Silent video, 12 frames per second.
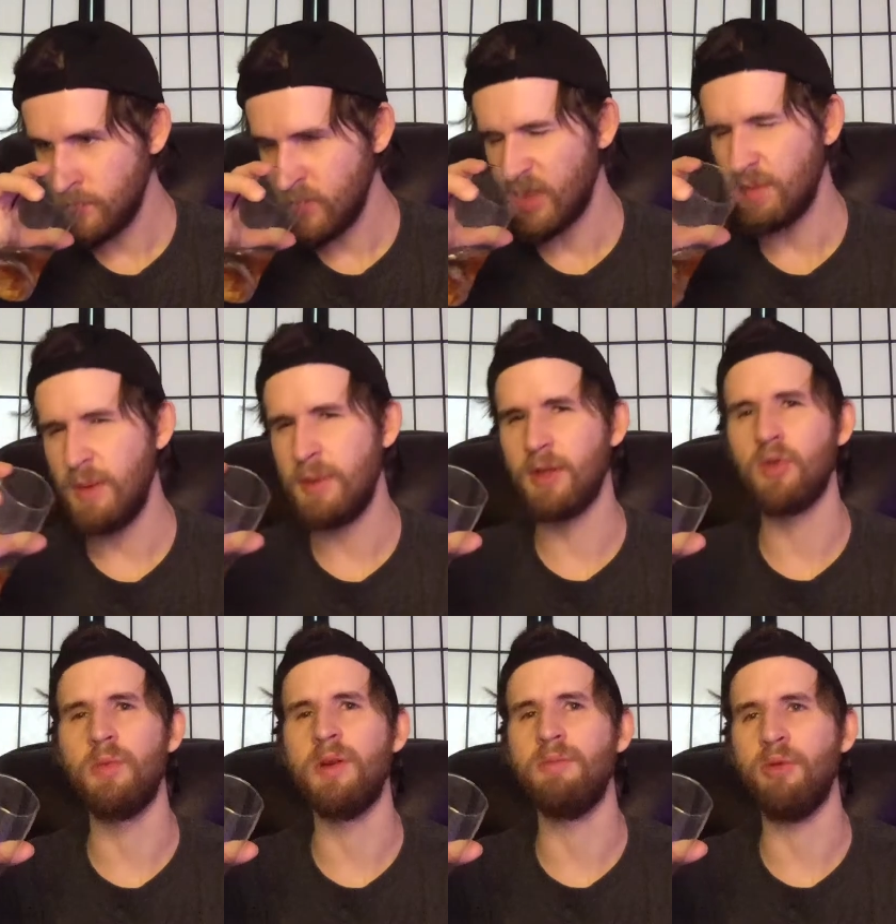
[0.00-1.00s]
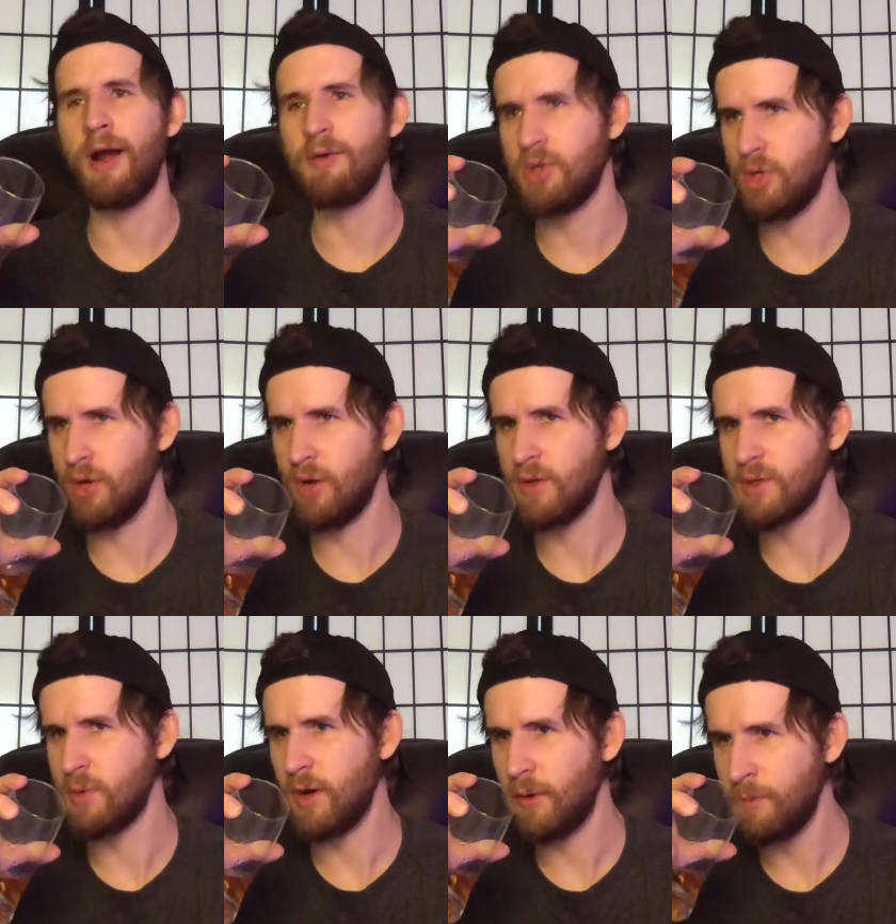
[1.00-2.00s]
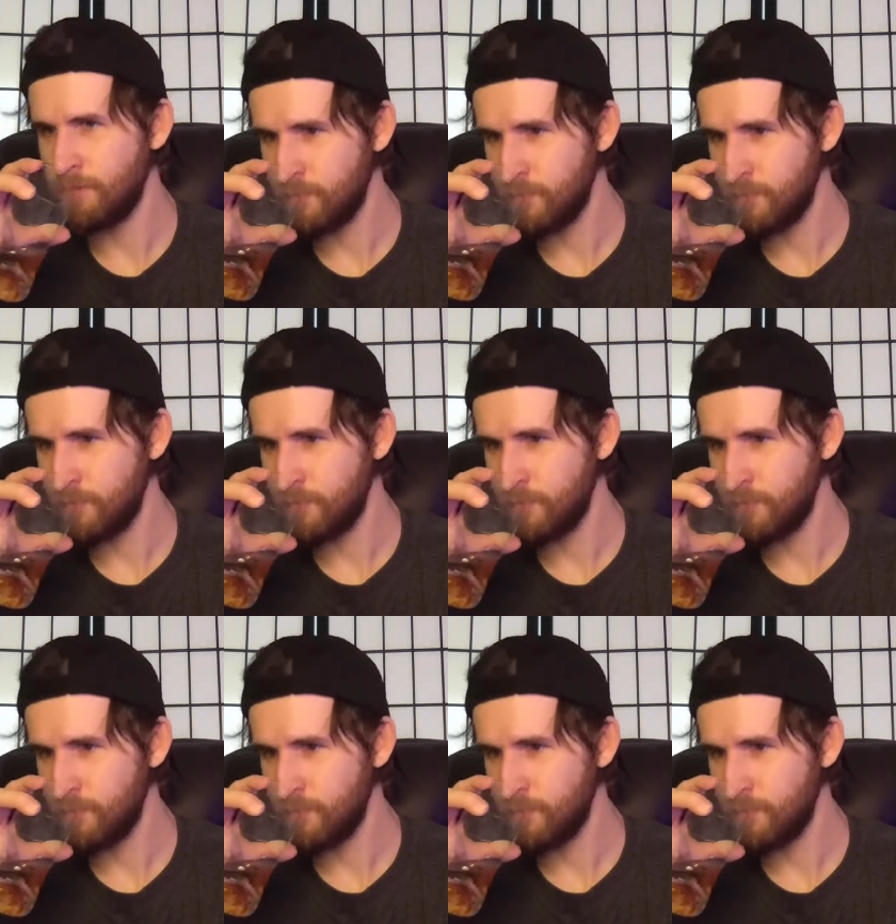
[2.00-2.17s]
And maybe a little bit of brown sugar as well.